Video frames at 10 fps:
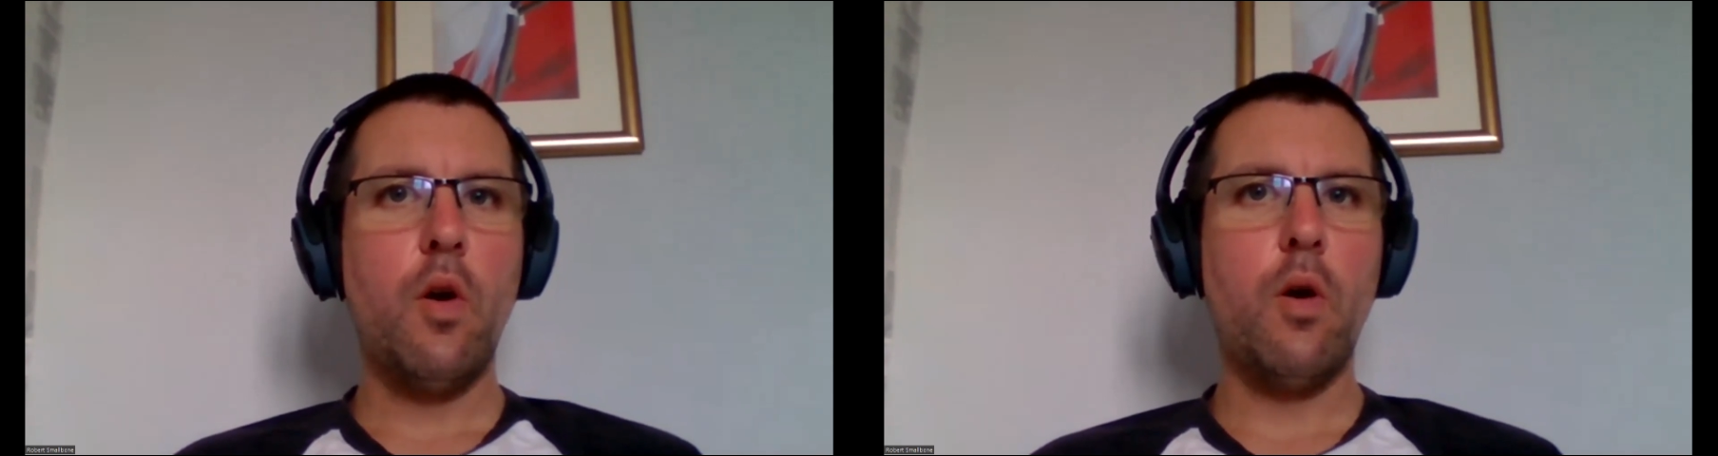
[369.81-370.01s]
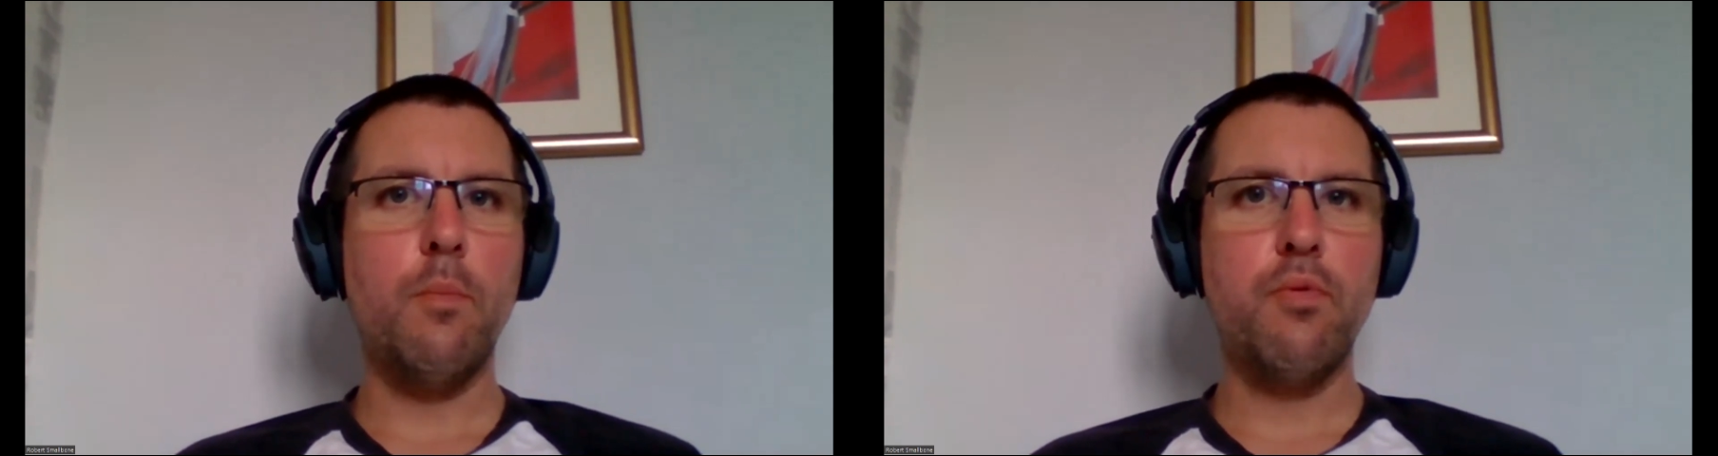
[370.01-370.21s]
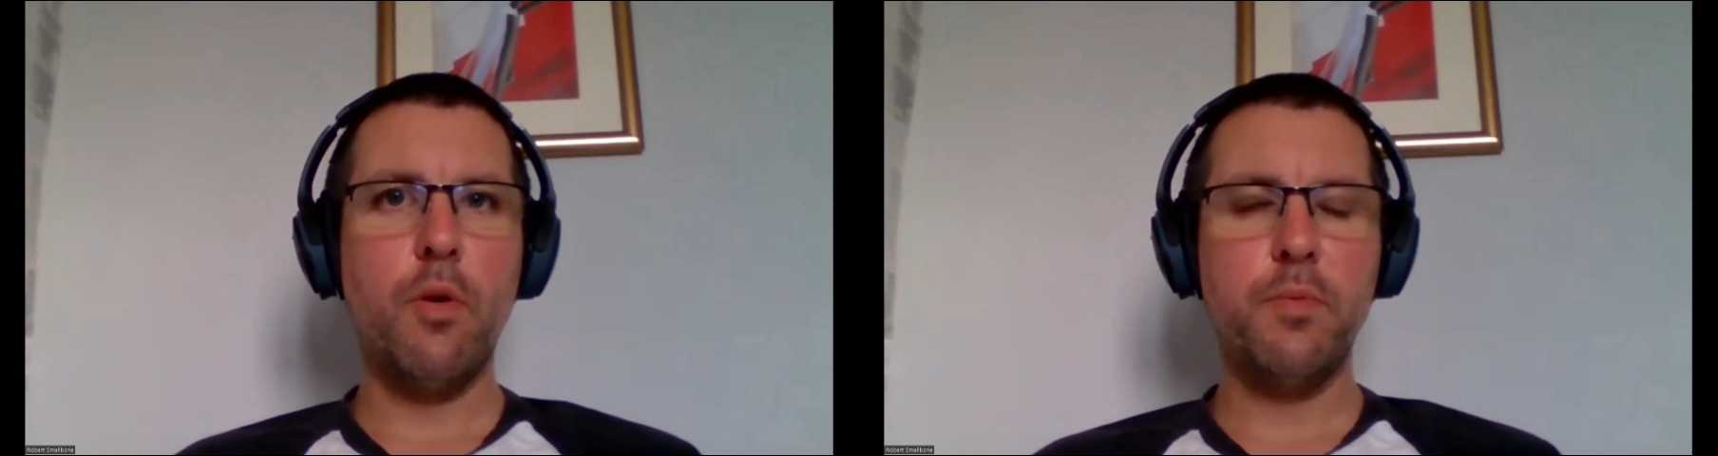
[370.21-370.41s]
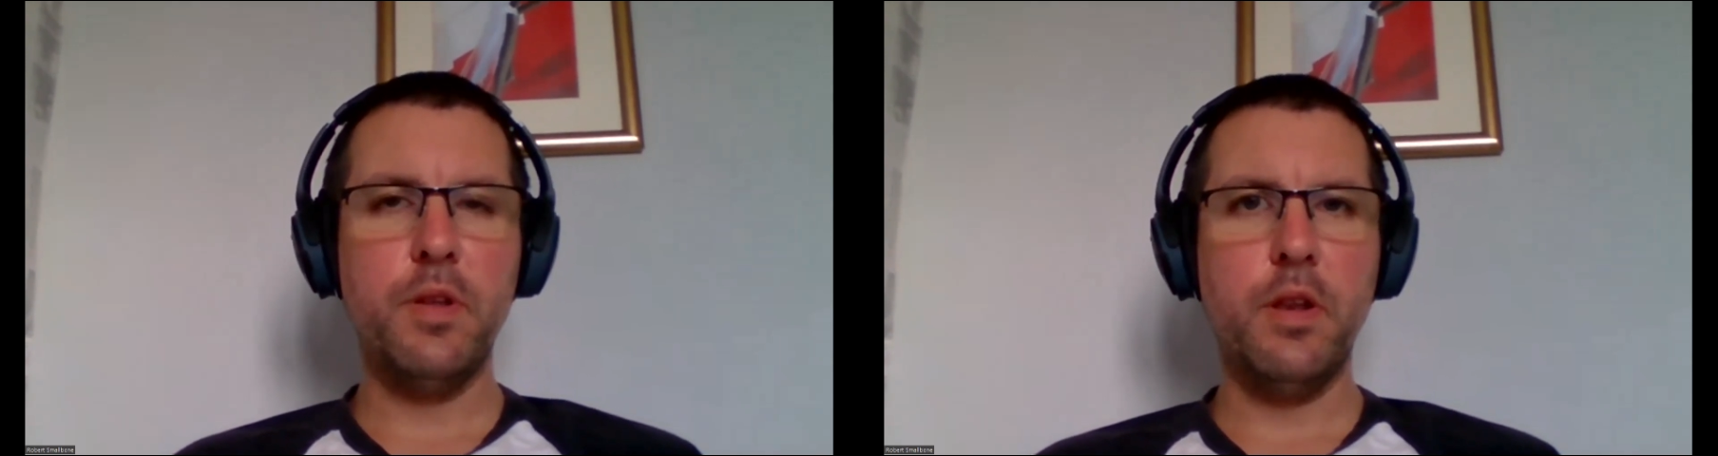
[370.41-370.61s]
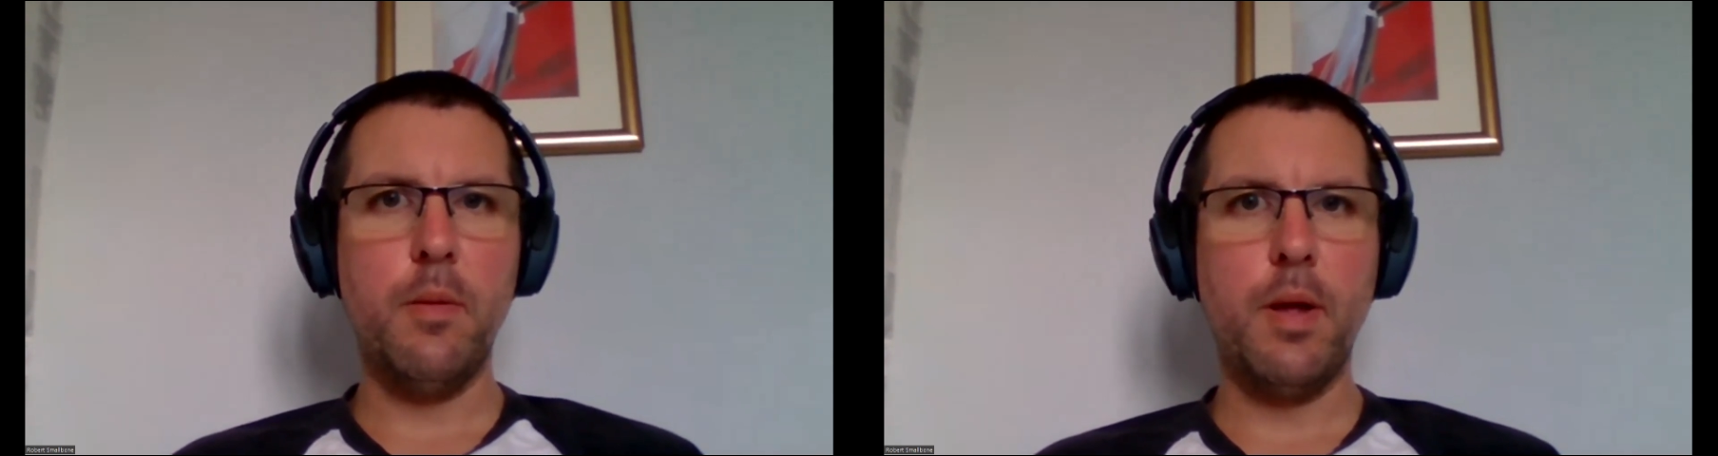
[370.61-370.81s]
on
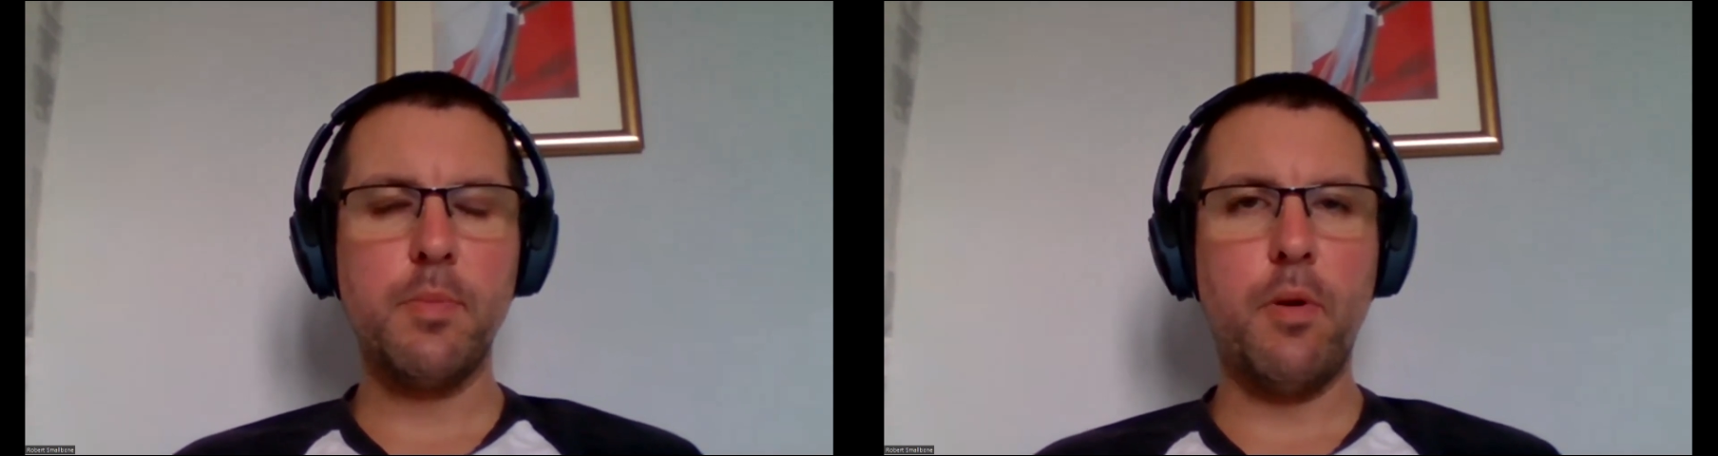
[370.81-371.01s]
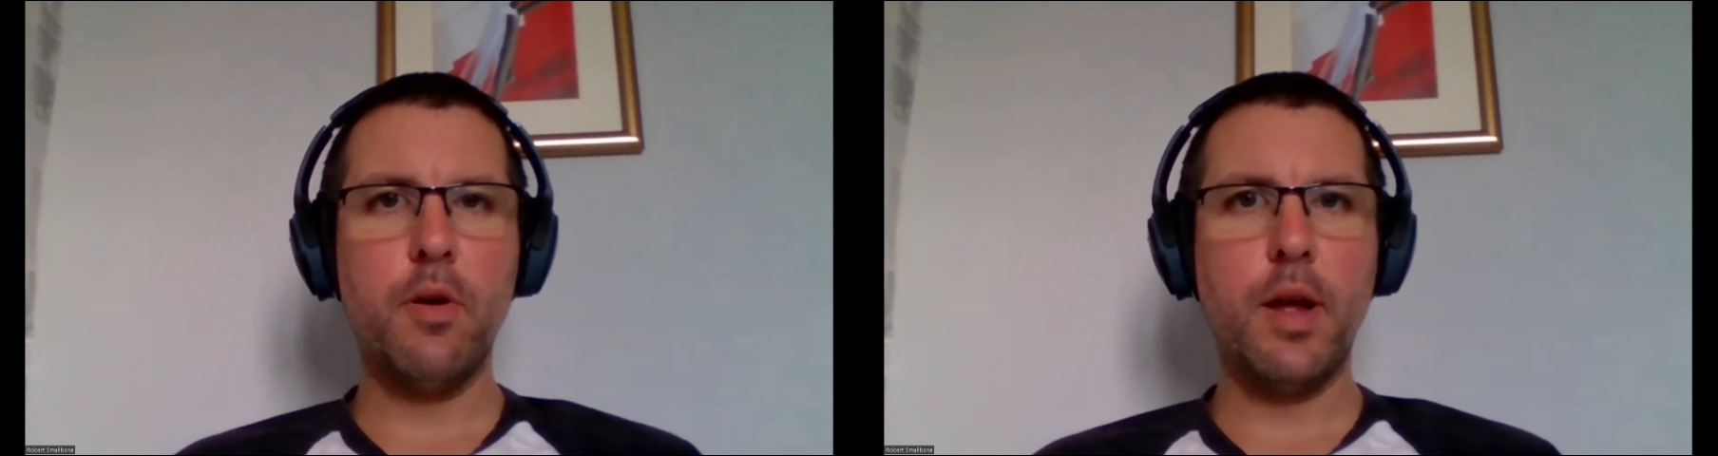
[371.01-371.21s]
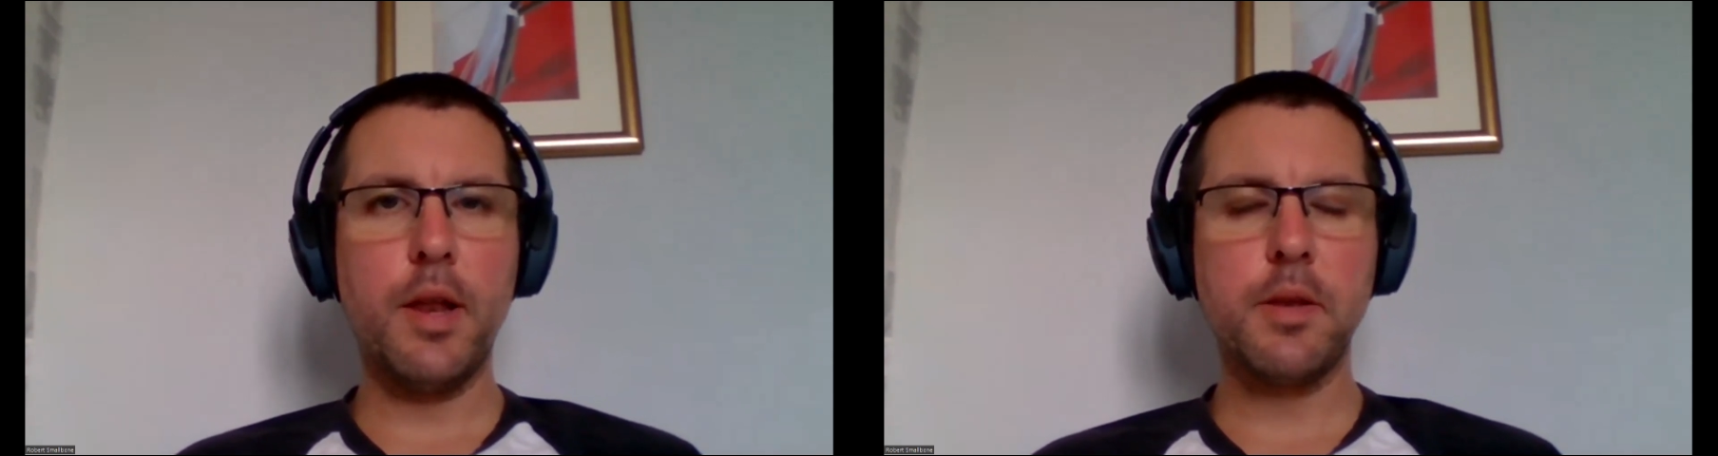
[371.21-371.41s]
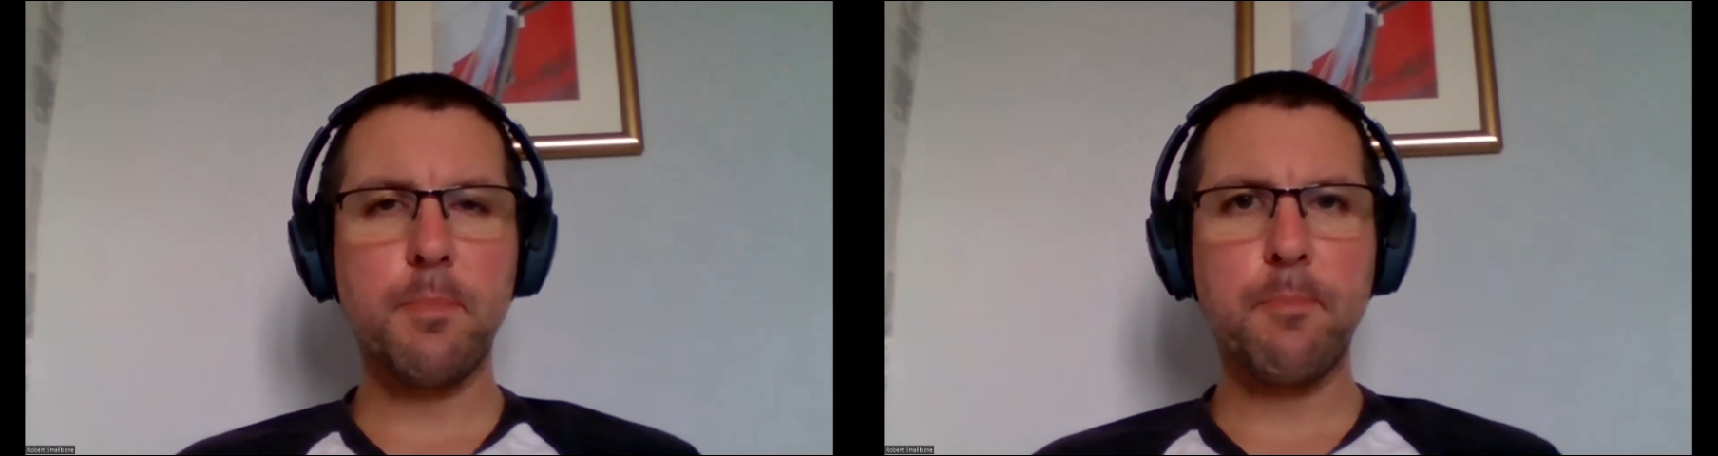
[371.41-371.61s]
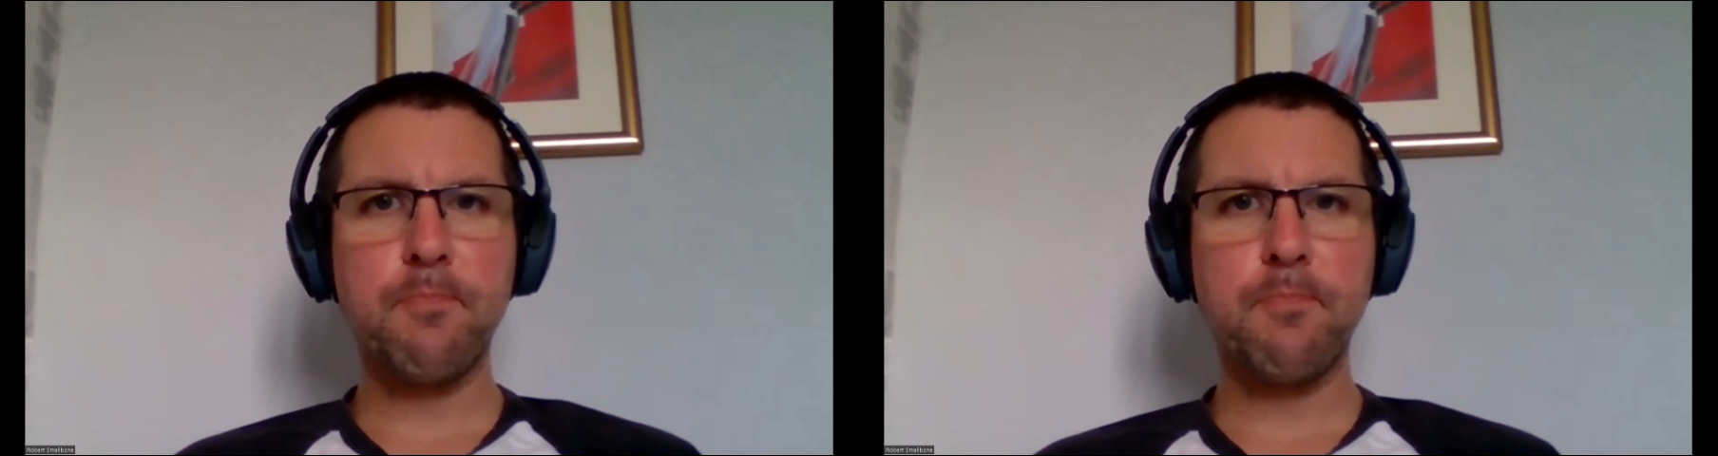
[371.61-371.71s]
Property Nomads podcast.